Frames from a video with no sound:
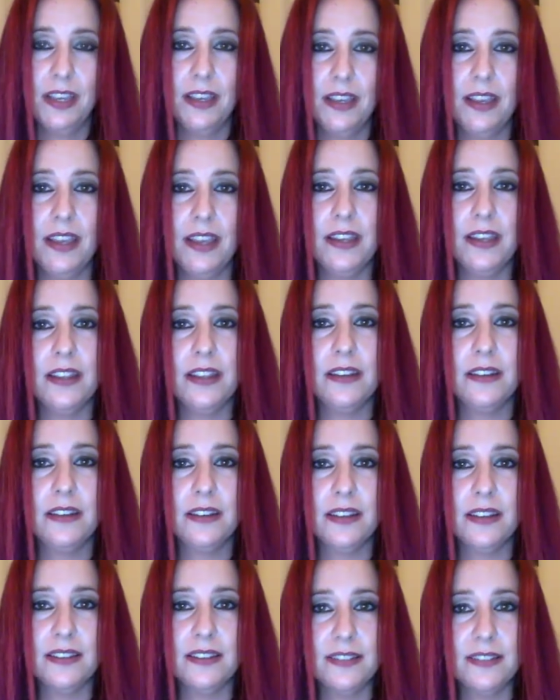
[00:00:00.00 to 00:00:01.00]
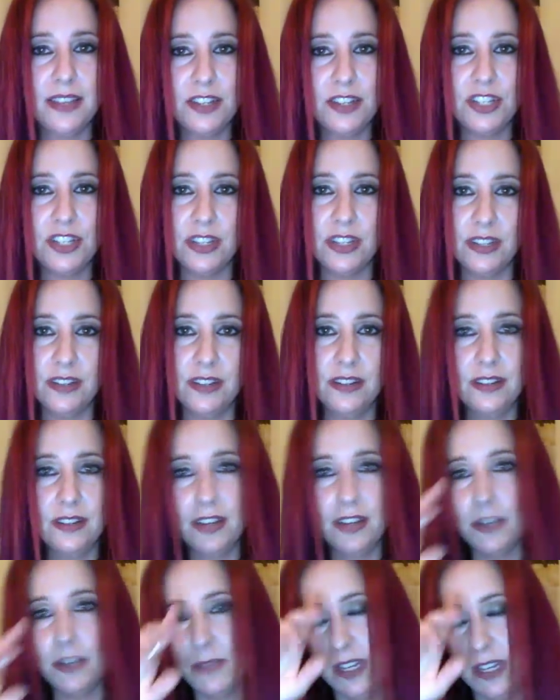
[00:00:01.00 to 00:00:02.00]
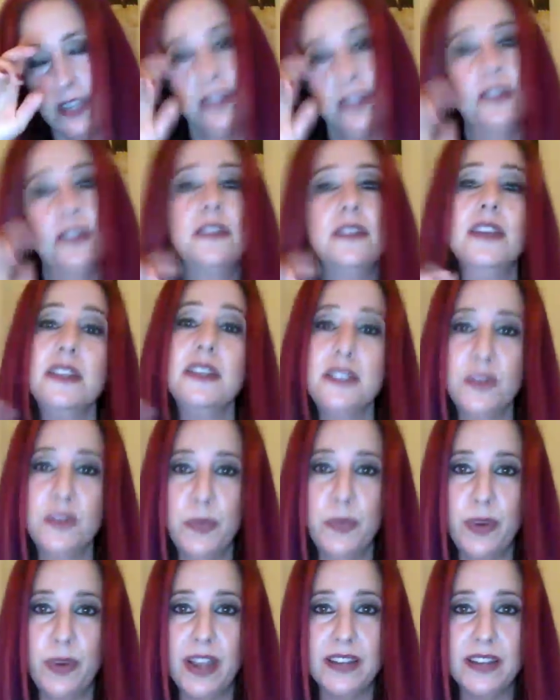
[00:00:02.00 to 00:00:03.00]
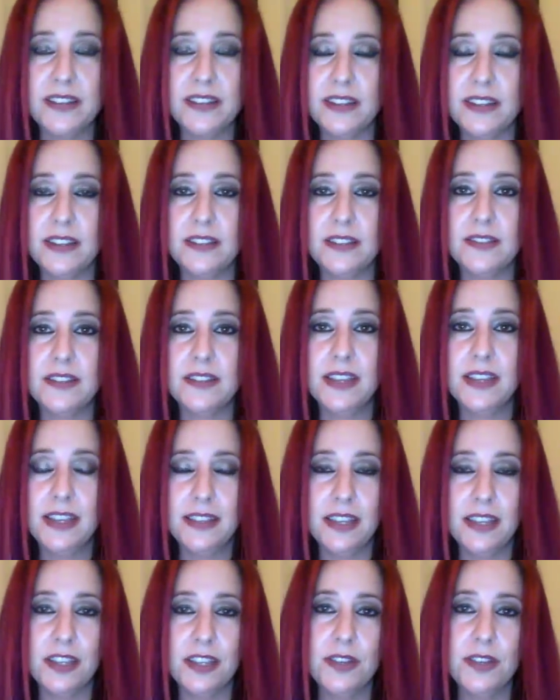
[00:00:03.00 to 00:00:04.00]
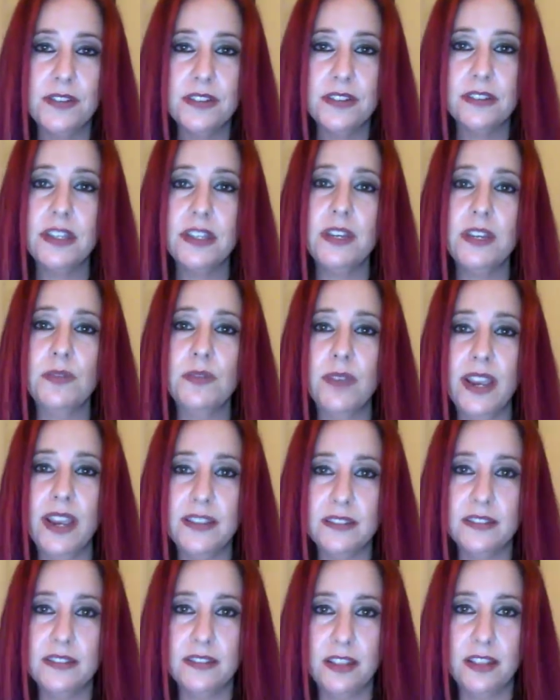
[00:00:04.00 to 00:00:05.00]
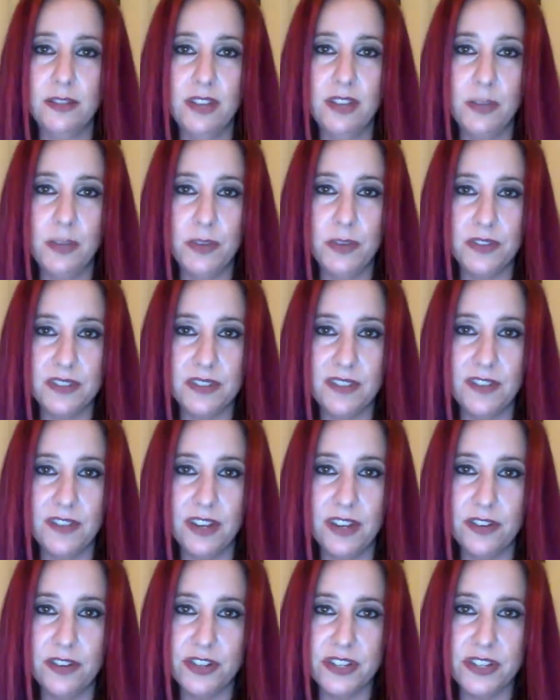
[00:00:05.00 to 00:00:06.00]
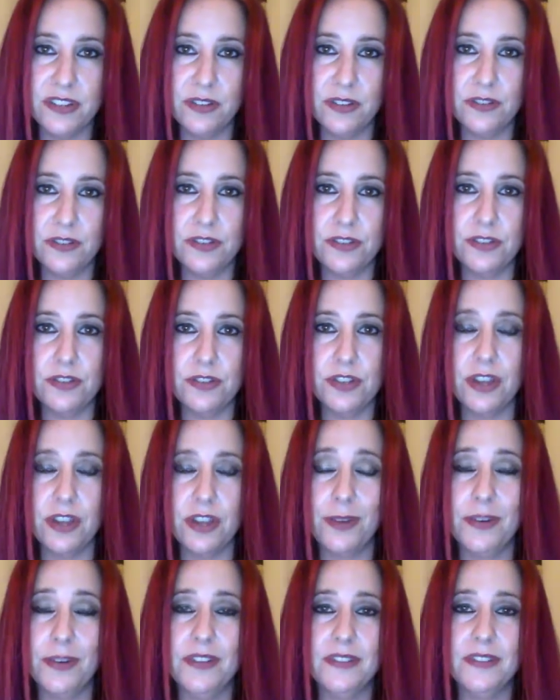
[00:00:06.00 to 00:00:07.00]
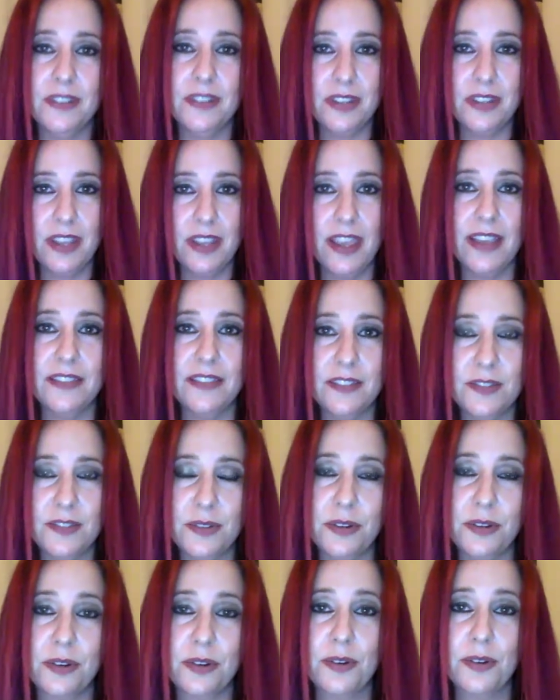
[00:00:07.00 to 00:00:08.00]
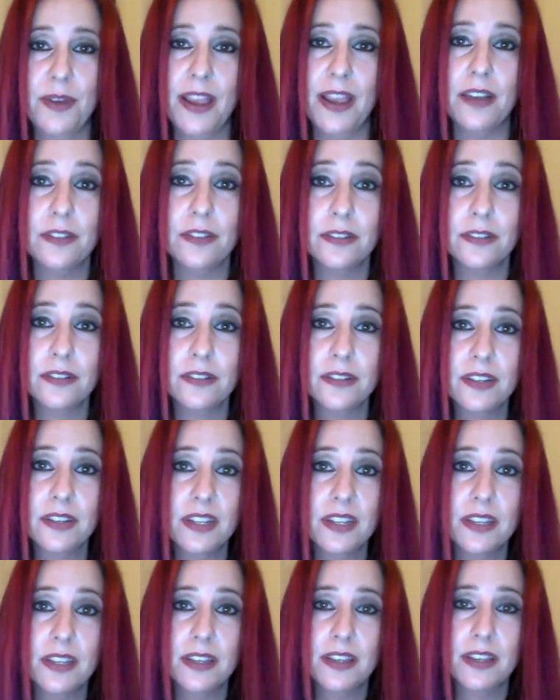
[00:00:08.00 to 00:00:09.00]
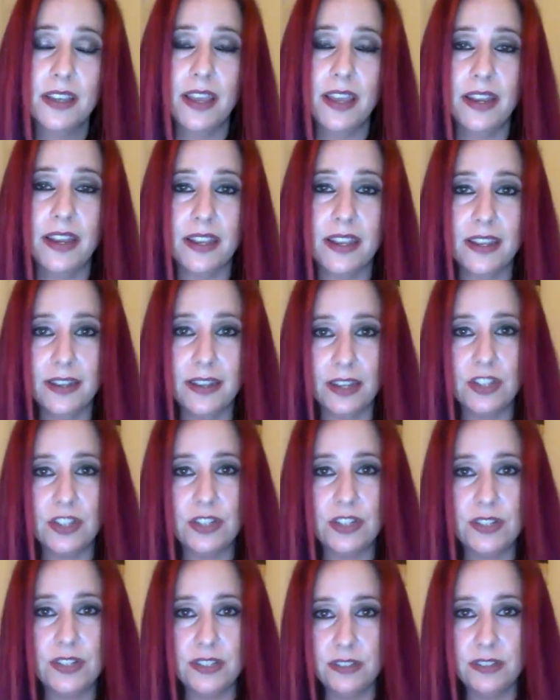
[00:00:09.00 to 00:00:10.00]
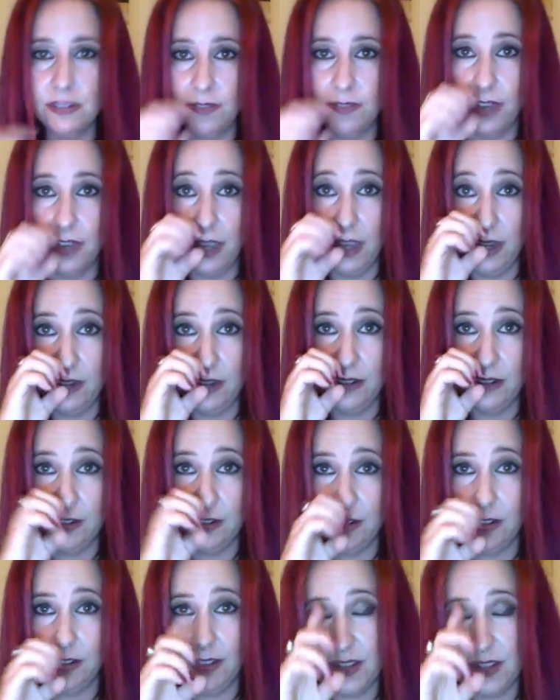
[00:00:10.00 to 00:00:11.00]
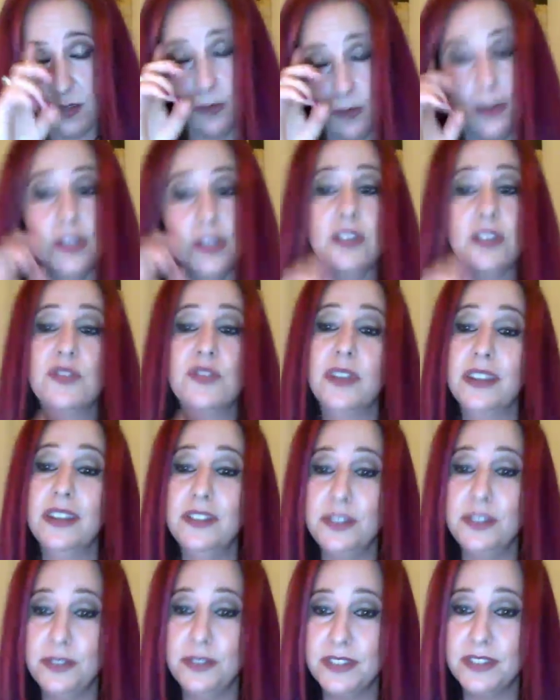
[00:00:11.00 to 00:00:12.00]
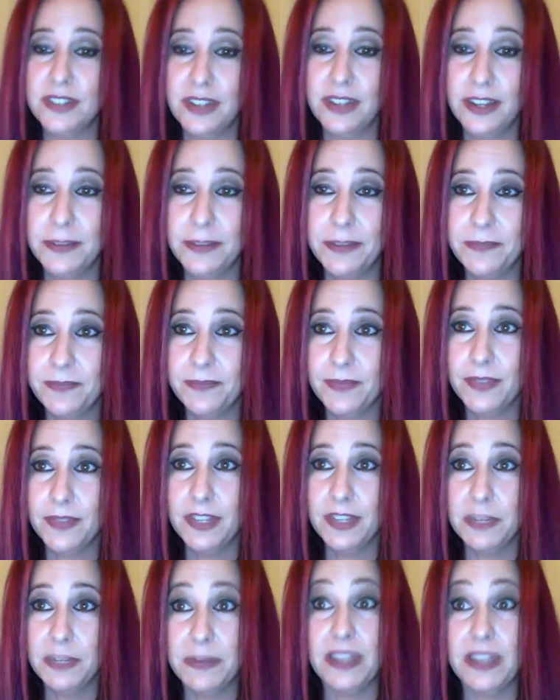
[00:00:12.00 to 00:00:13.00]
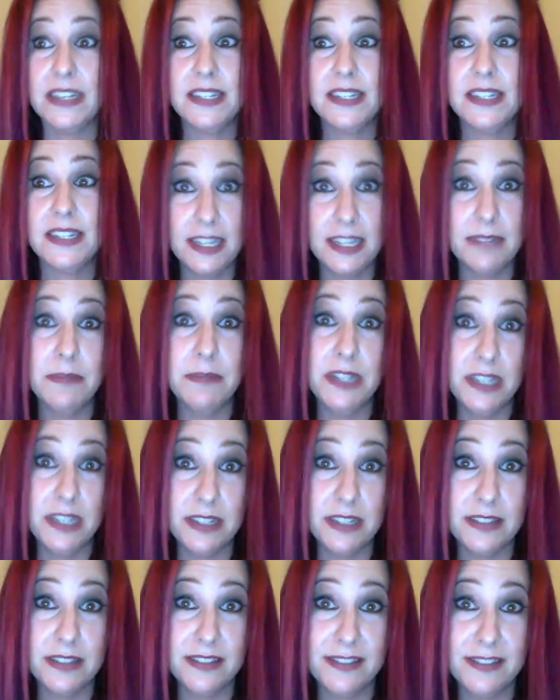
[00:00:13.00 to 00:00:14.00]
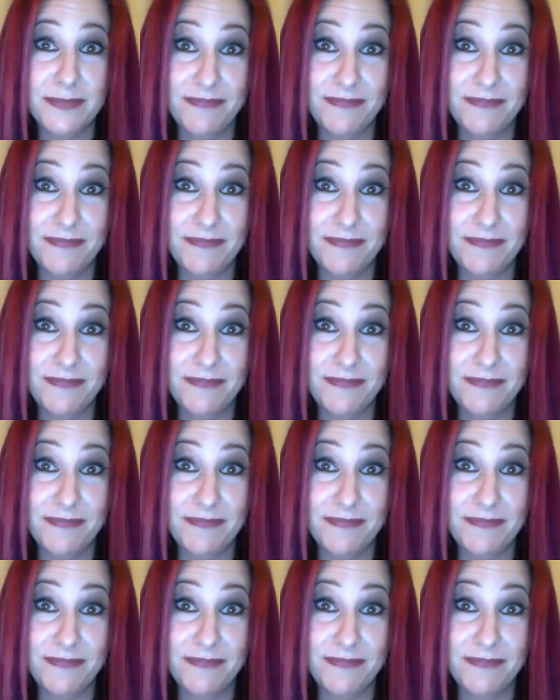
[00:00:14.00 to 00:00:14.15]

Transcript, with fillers: And in ascension, I mean, in ideal practice, that Kundalini rises all the way up your 7 energy centers of your chakras, and it exits through your crown, and it connects you to the divine. That's what we're going to try and do tonight in about 10 minutes.